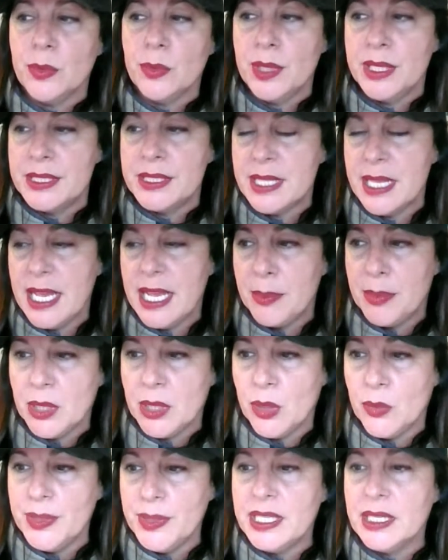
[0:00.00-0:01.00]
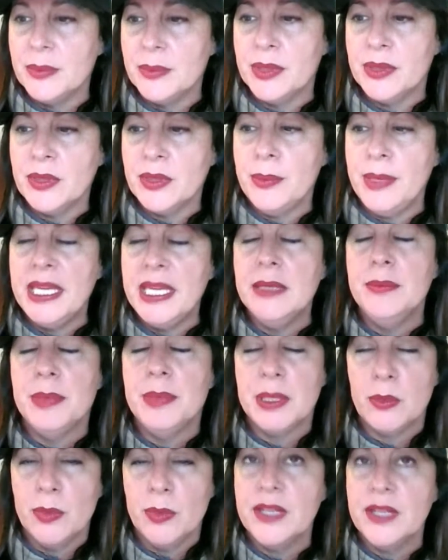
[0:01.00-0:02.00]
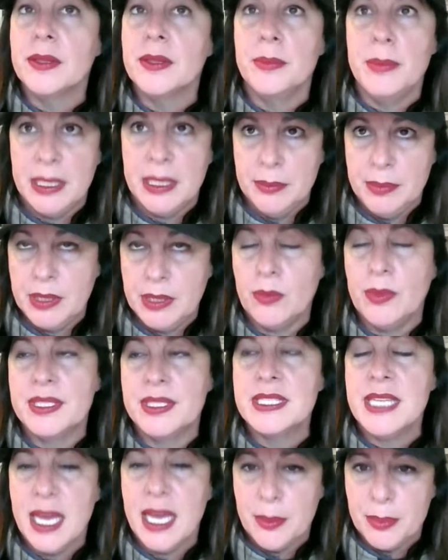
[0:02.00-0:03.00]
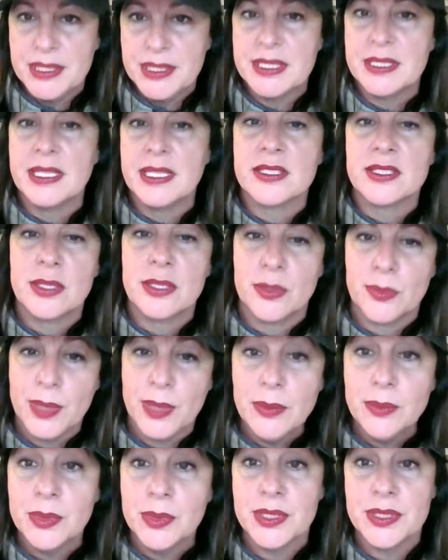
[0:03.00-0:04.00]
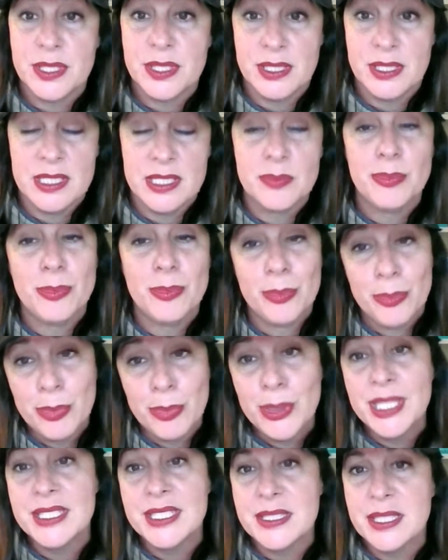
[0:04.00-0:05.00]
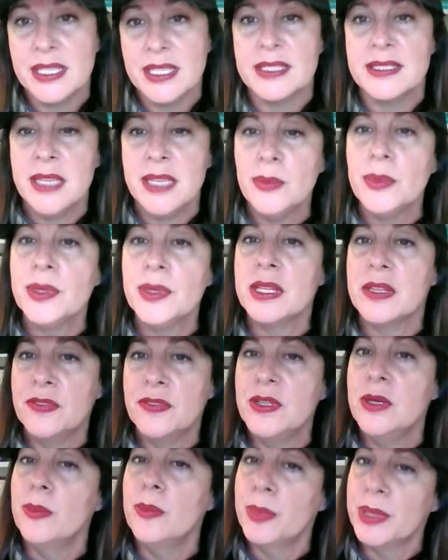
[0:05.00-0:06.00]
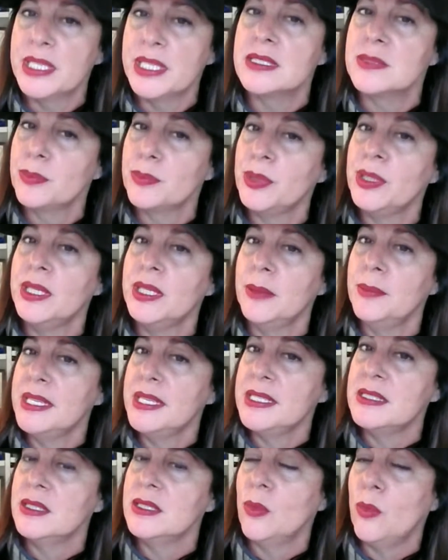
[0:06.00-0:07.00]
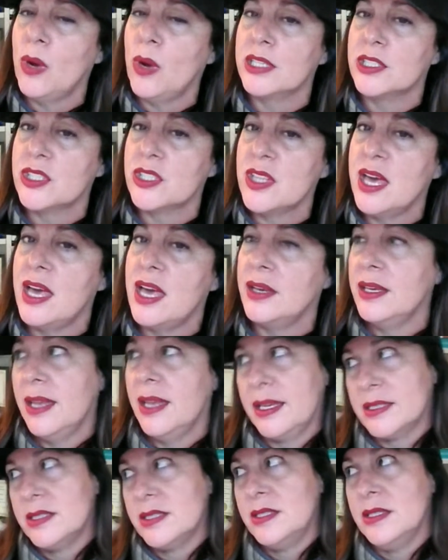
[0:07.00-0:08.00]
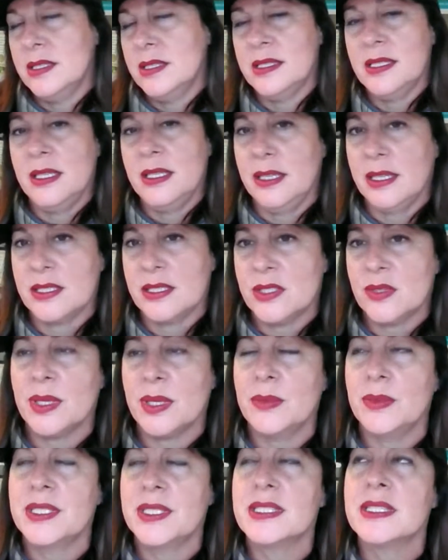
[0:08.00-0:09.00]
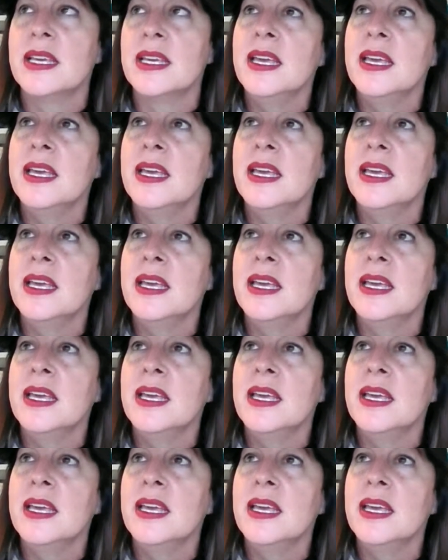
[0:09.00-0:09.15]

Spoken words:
ones that happen all weekend, but one of the main big ones happens next to the Redwoods, and it's pretty stunning. It's not where they film, but it's pretty amazing to watch that sitting next to Redwoods.